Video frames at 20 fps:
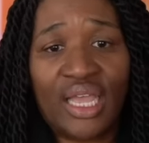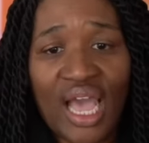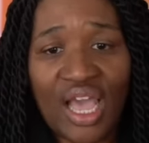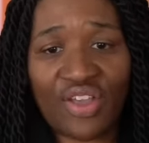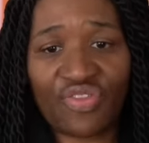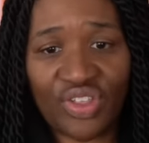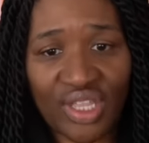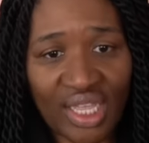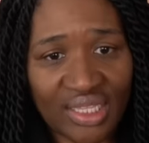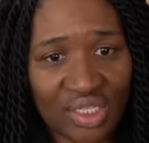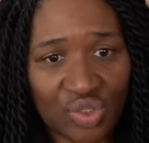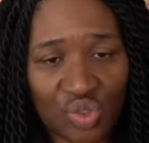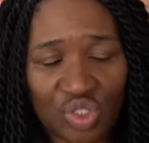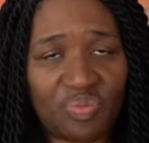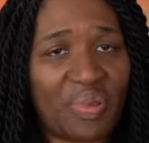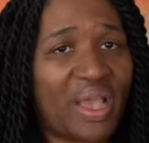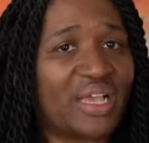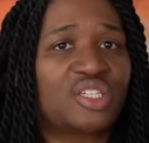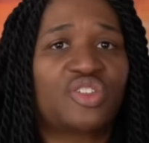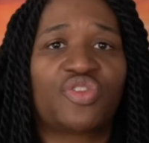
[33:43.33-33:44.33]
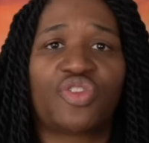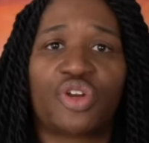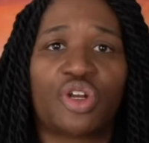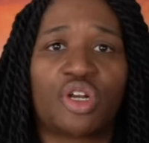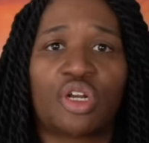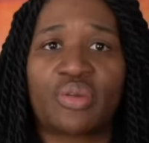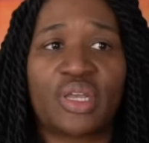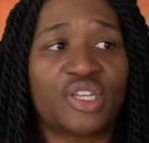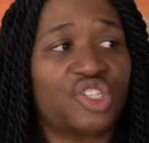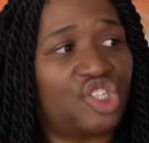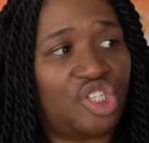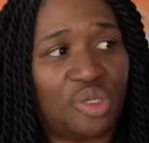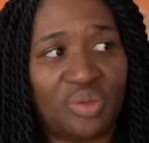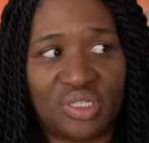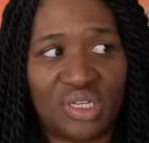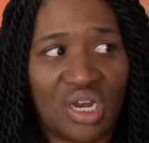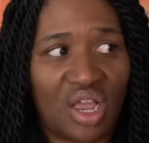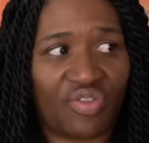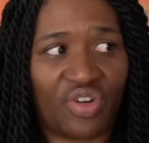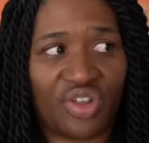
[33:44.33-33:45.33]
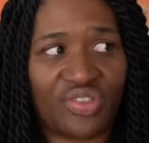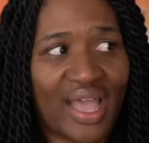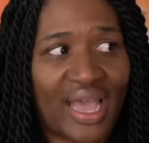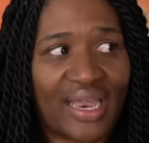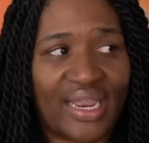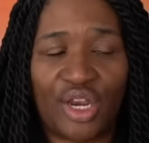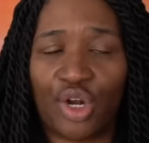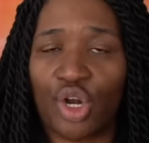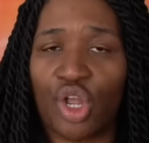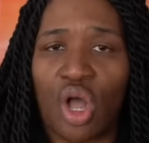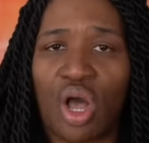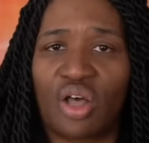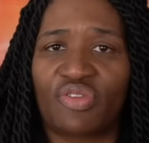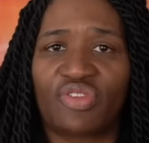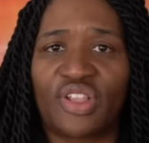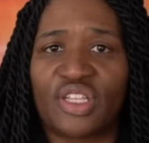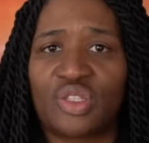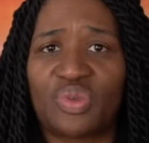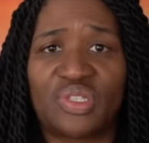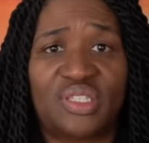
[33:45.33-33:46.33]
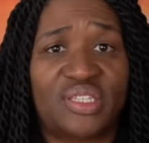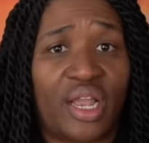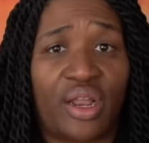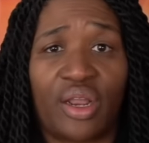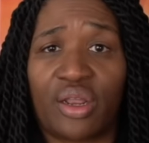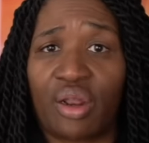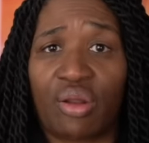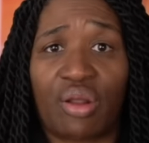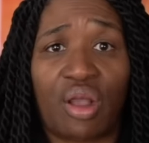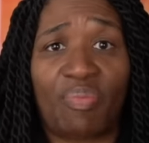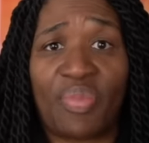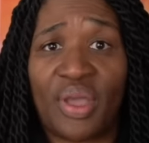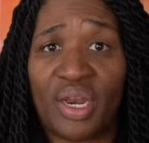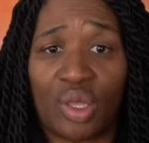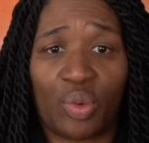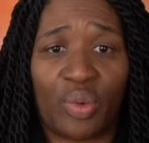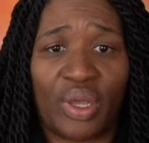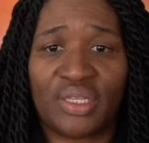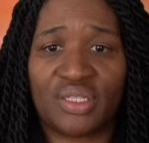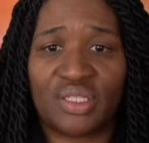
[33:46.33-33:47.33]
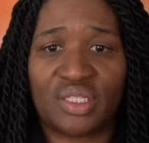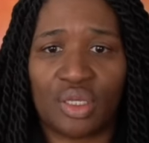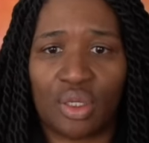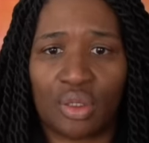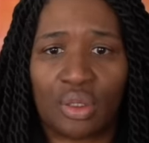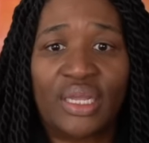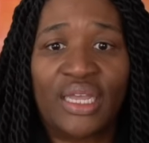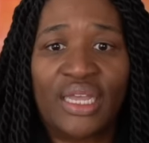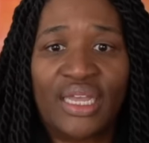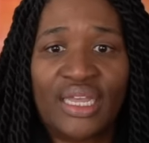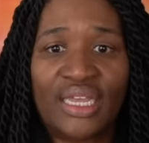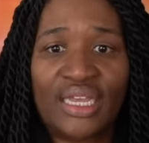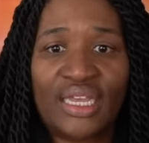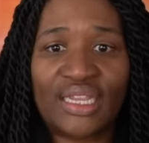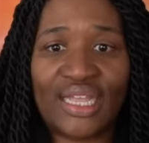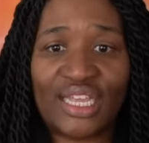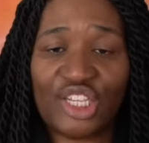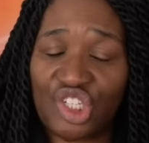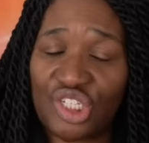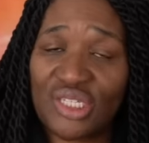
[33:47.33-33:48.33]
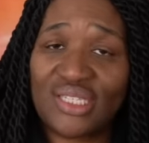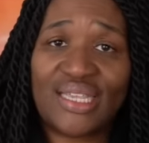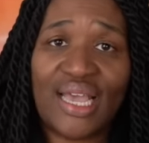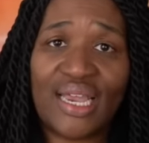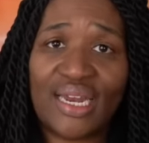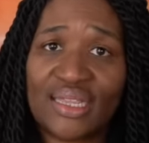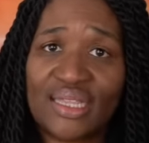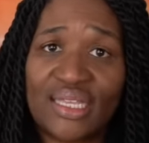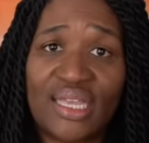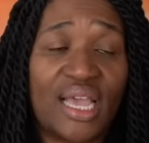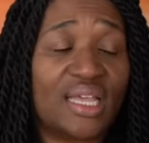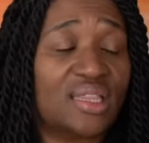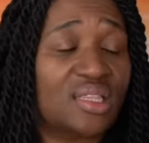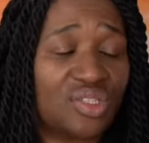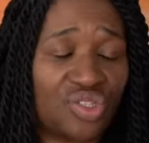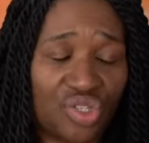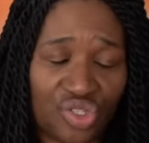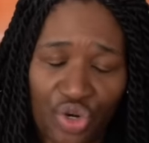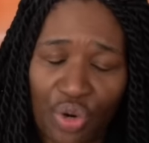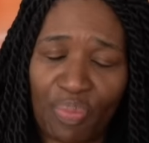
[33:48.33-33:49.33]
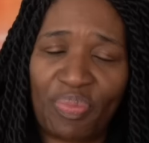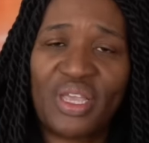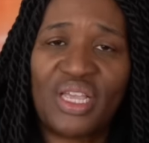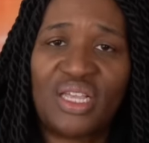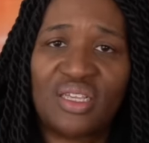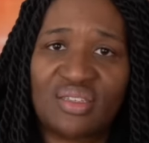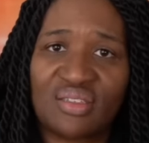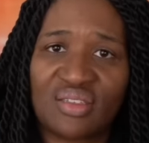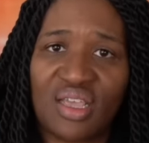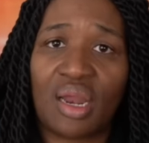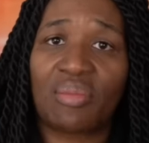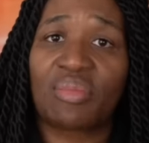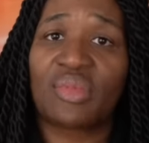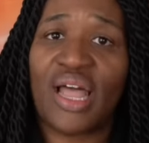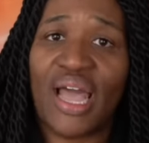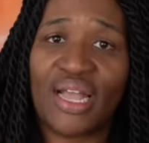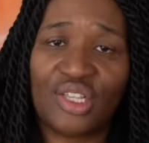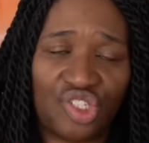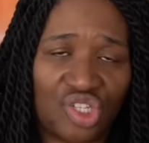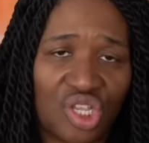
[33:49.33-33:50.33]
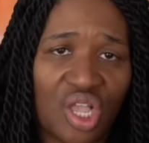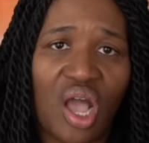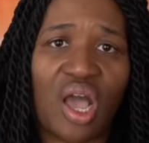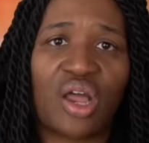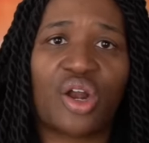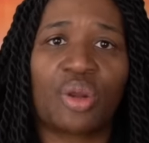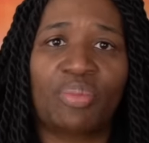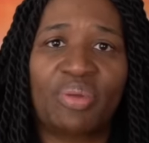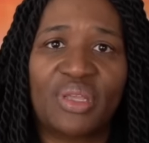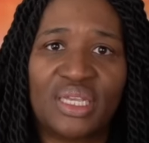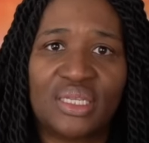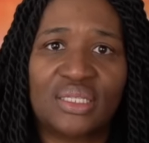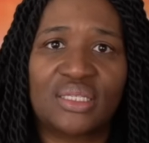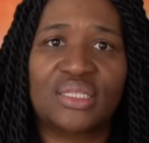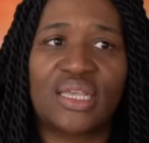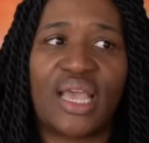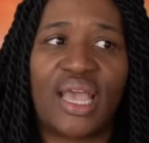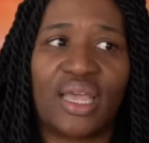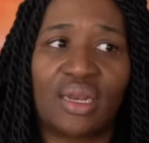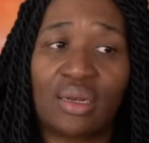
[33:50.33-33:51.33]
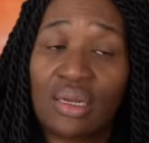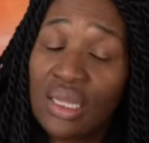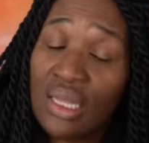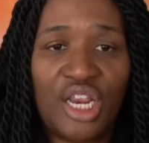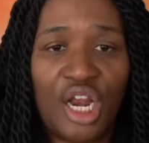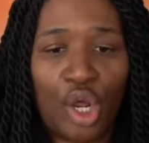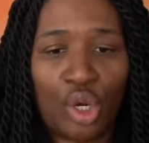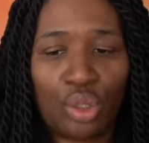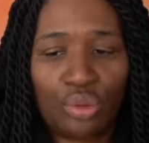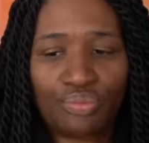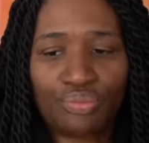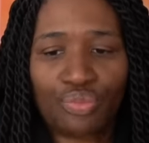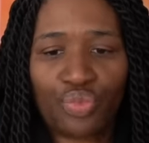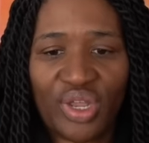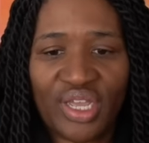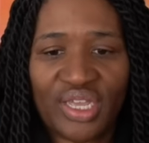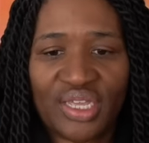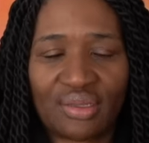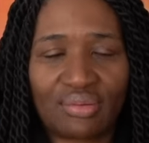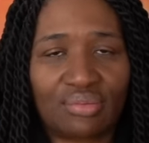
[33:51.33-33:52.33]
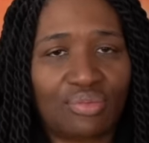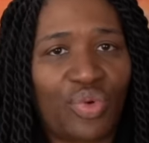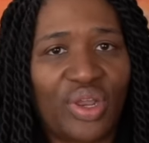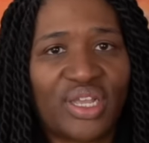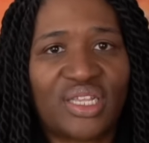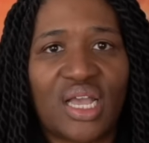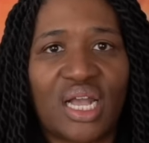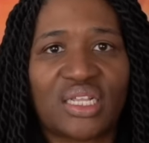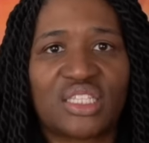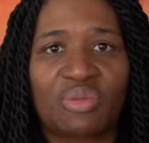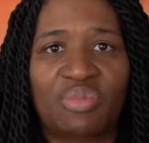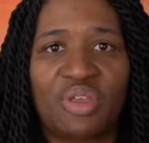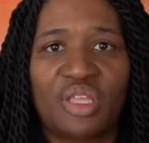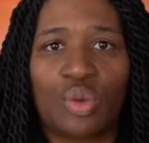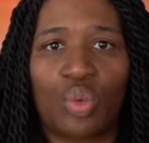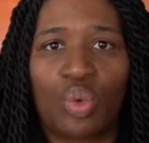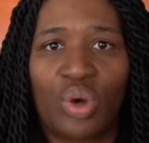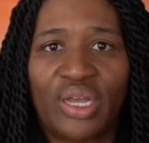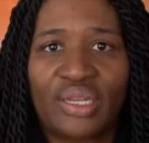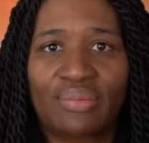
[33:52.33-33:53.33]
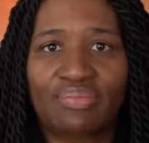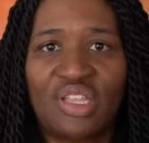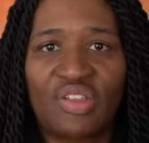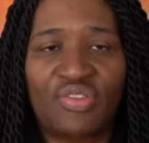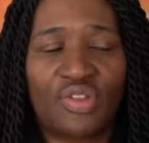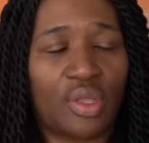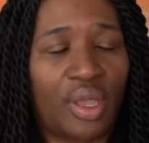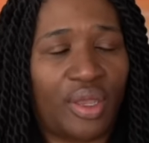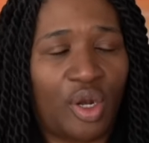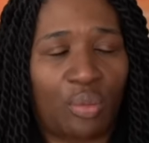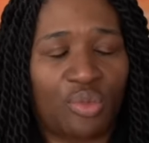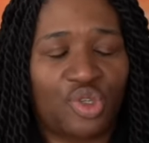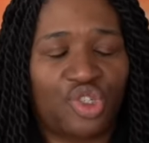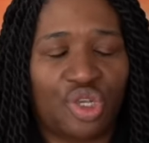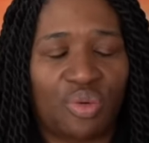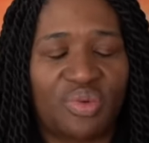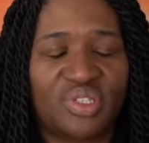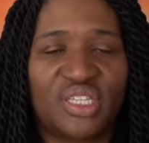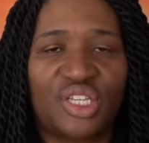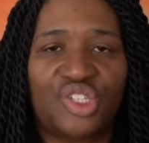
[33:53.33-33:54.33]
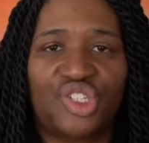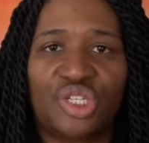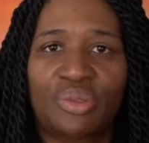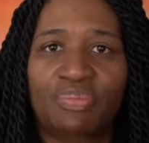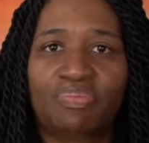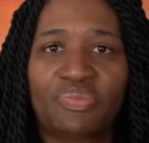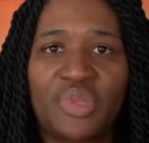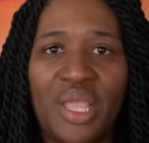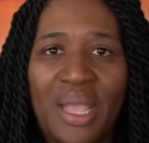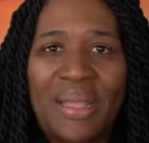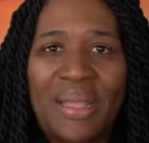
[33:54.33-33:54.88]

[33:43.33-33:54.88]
I feel like this was best for her, because she was never, that inner conflict was tearing her up anyway. So like she said at the end, this is her piece, and I'm glad she got her piece. And you know, Rick, Rick got to be the one, even though I know Michonne was itching.